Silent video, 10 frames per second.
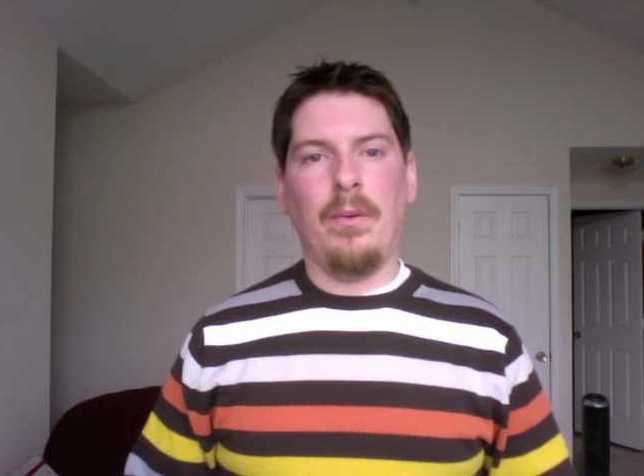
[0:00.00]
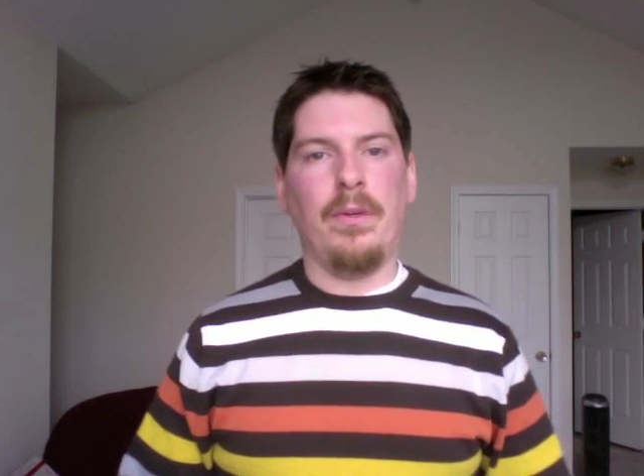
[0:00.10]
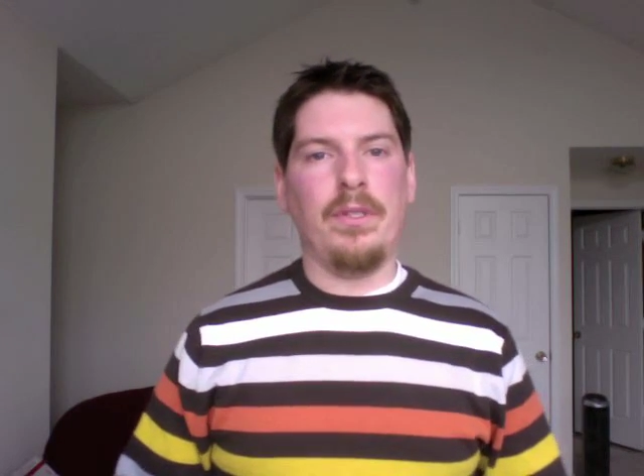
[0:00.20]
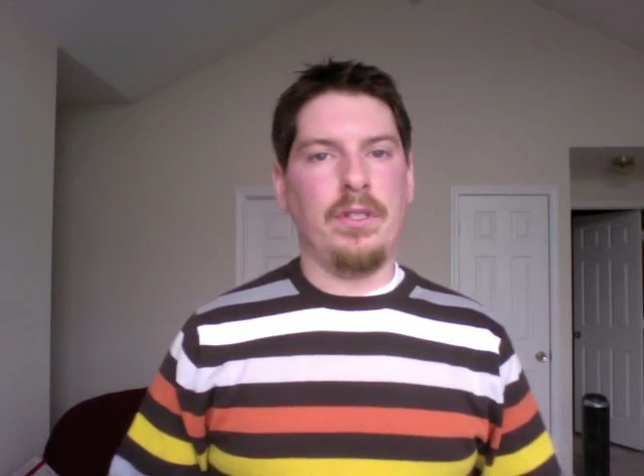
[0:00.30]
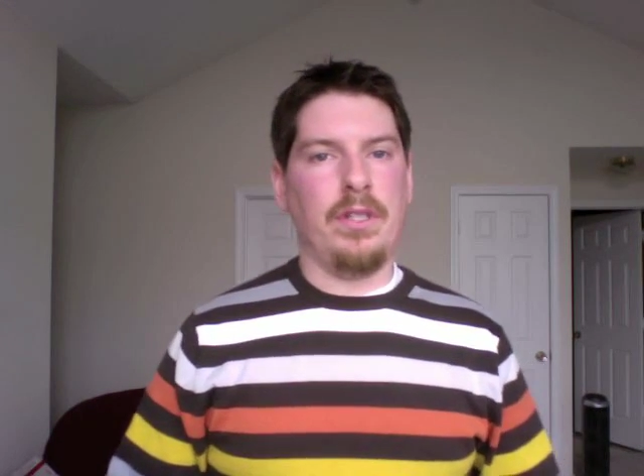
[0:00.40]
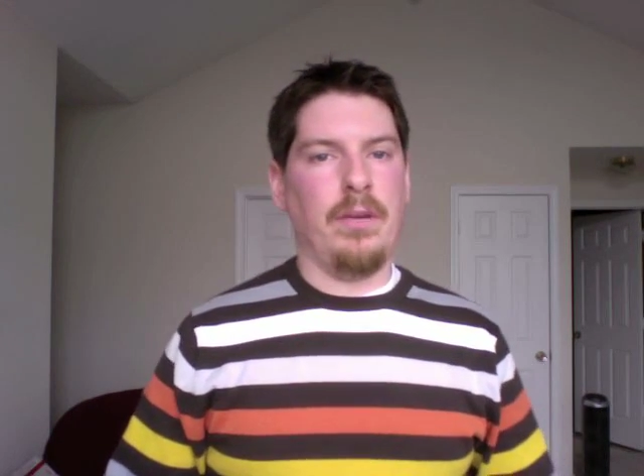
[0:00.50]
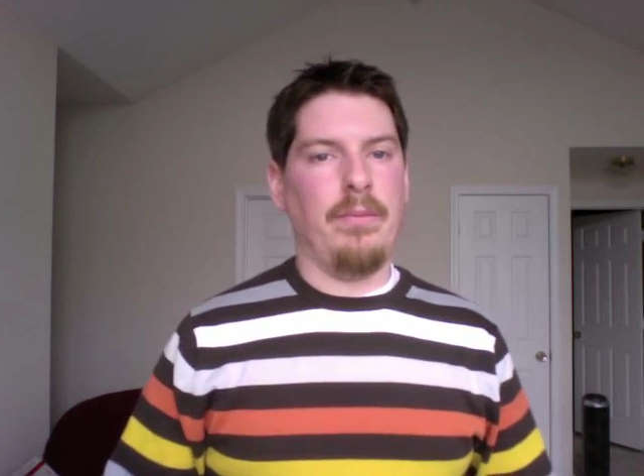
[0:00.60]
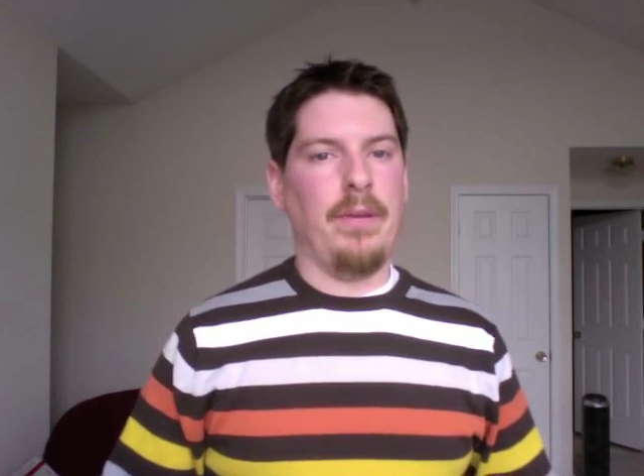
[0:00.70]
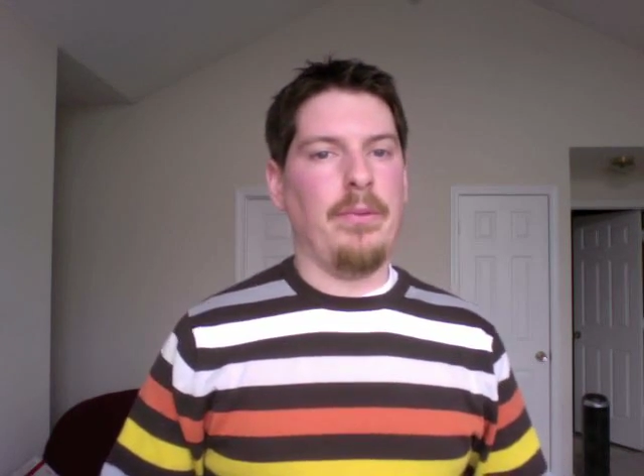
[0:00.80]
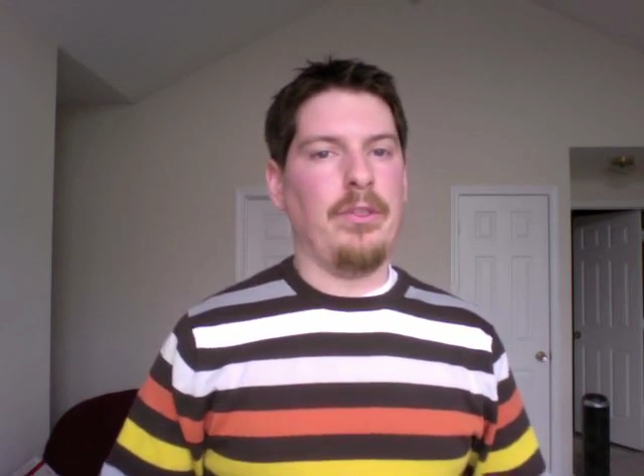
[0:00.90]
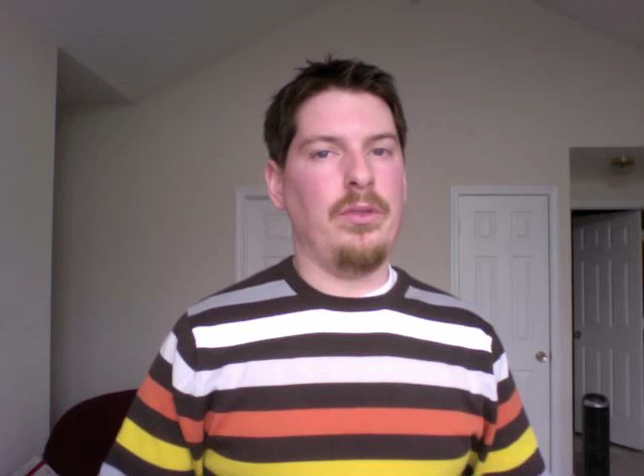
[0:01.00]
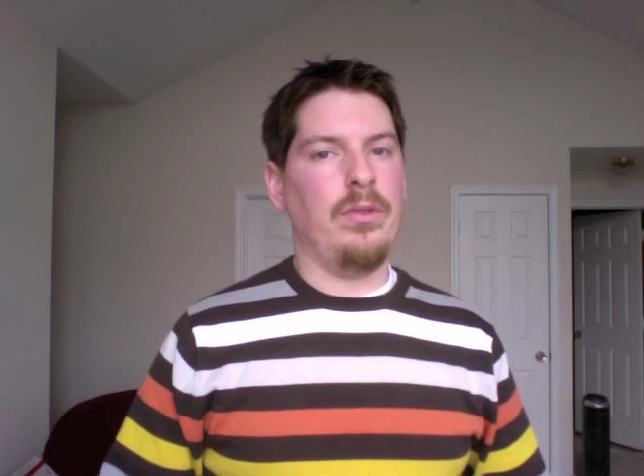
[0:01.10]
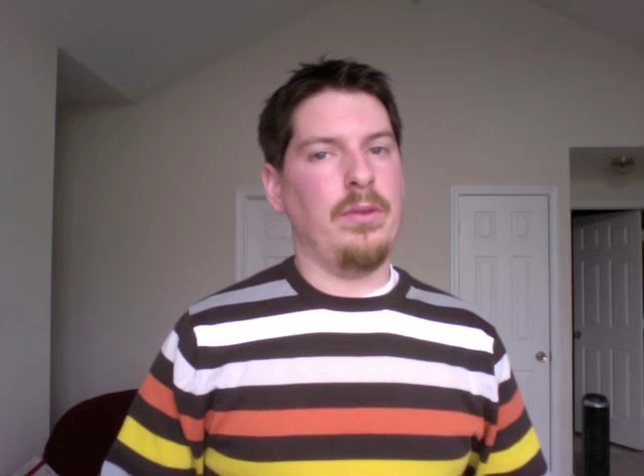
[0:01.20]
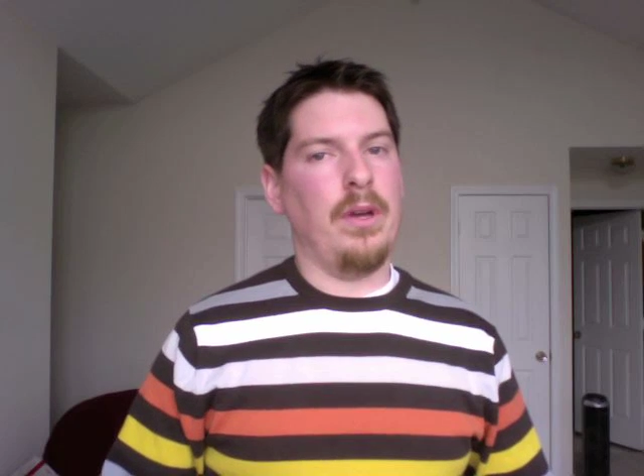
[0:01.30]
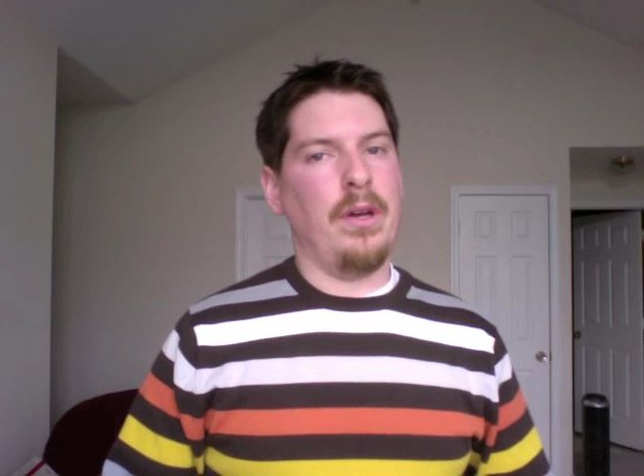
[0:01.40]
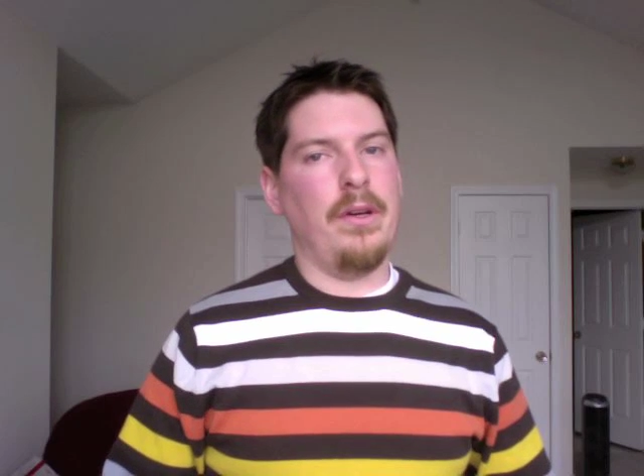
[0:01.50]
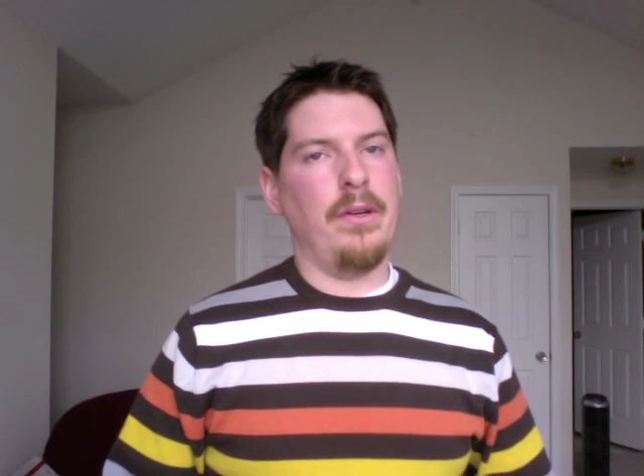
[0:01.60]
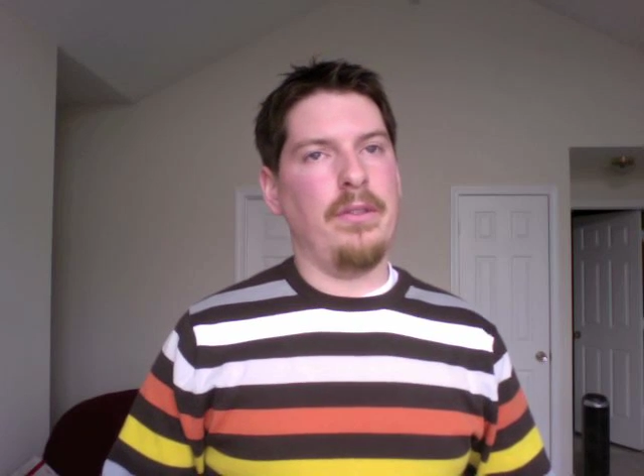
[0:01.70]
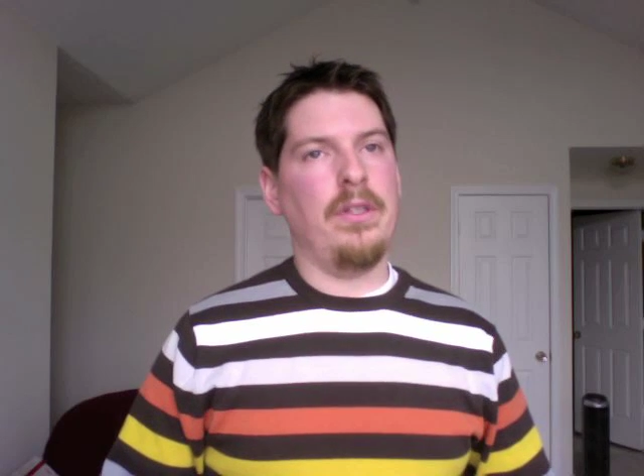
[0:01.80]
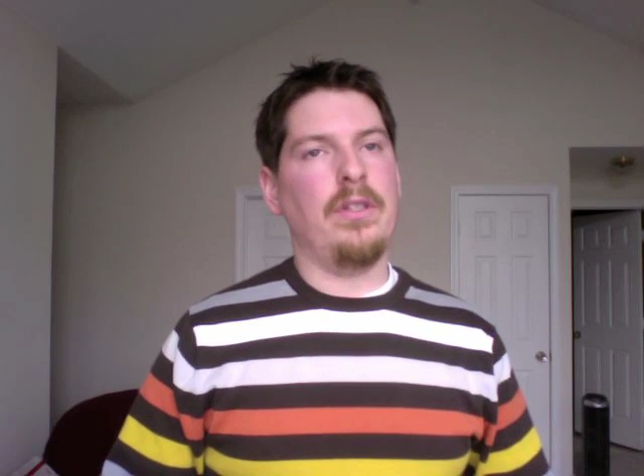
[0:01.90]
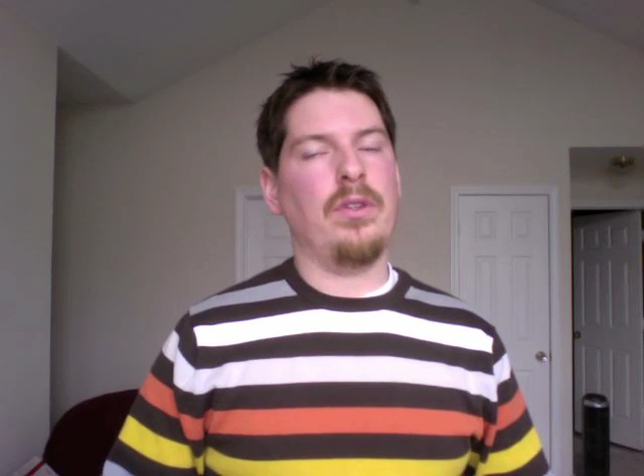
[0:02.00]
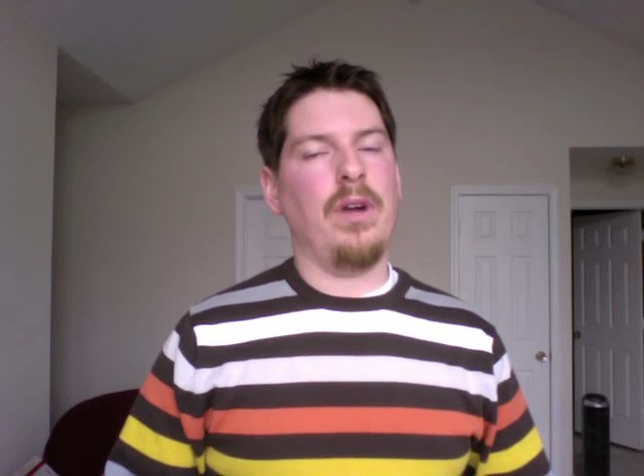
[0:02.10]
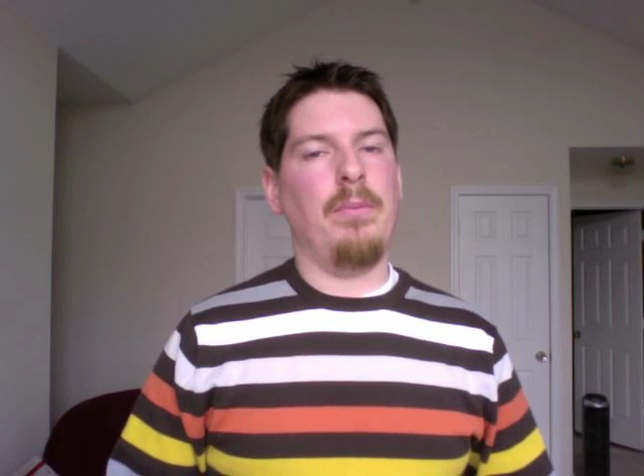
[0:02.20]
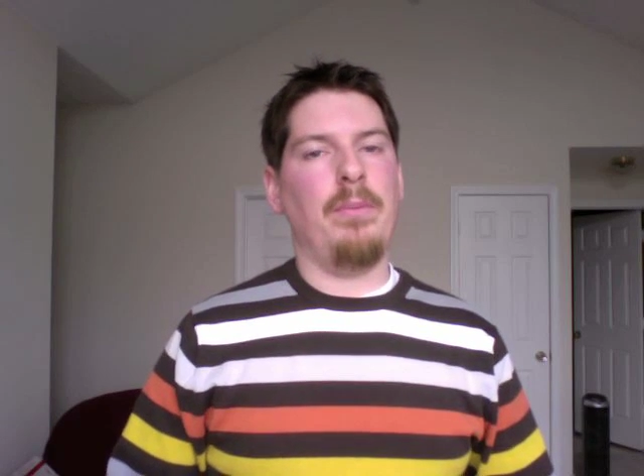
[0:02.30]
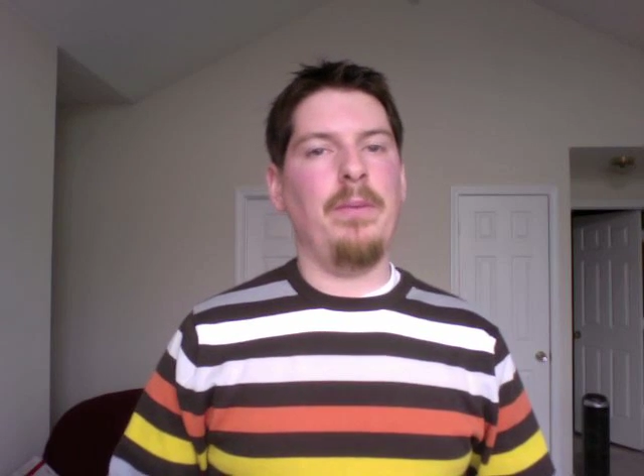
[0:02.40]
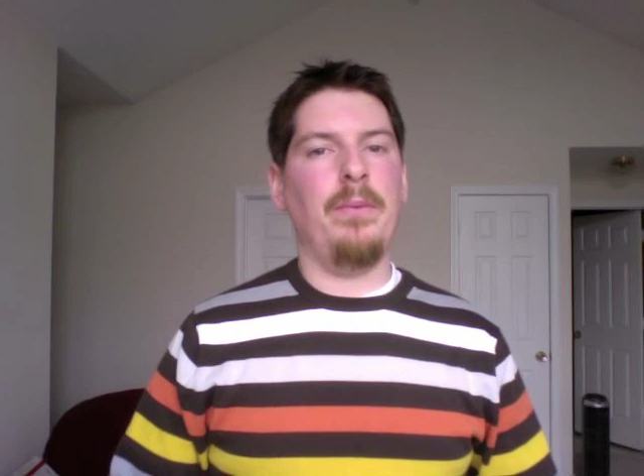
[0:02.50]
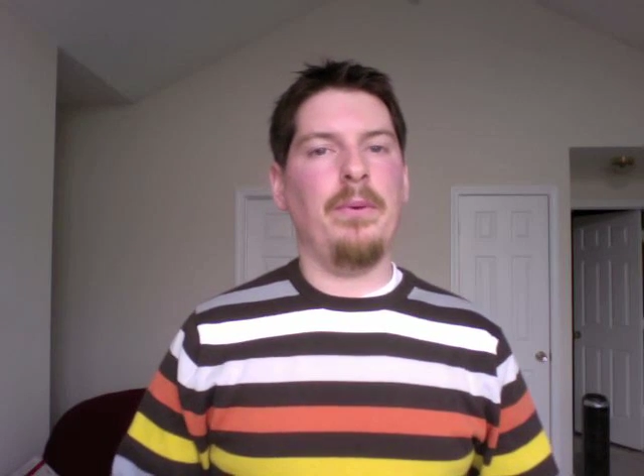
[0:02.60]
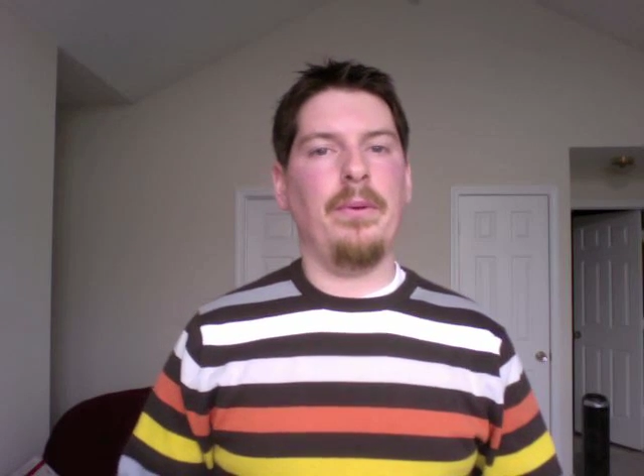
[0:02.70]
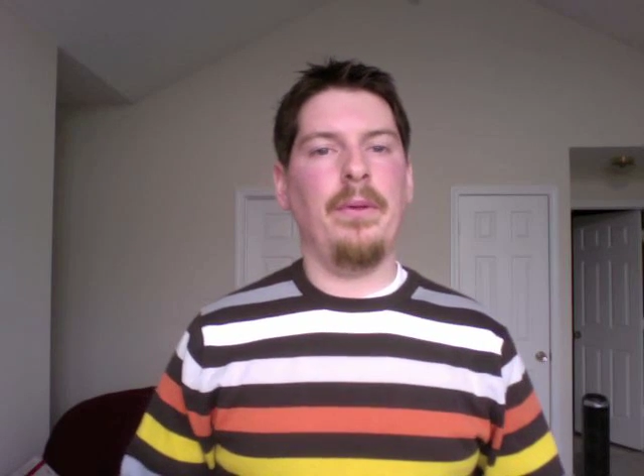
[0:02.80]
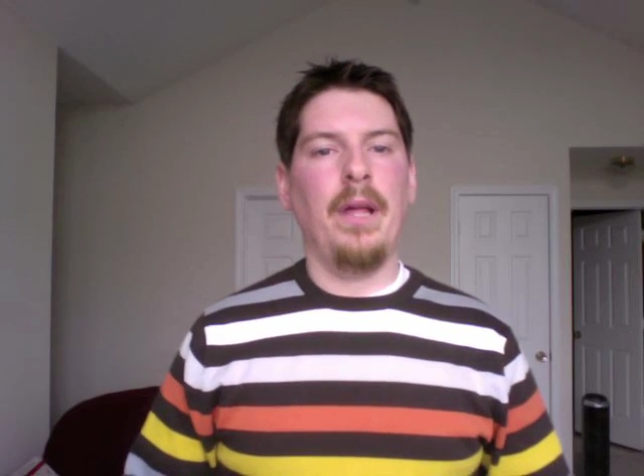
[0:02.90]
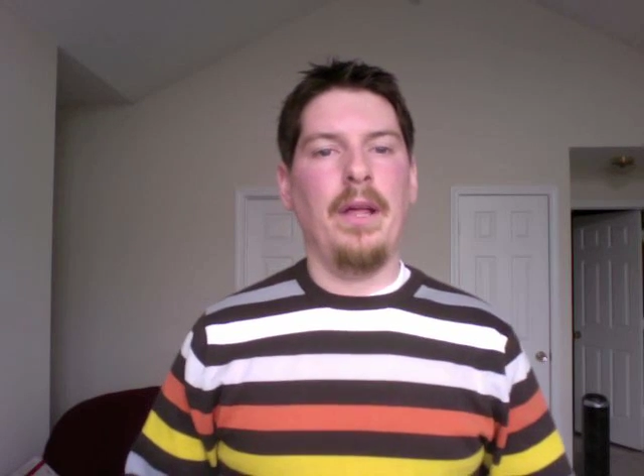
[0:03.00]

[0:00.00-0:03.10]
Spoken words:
was a term that was used to describe people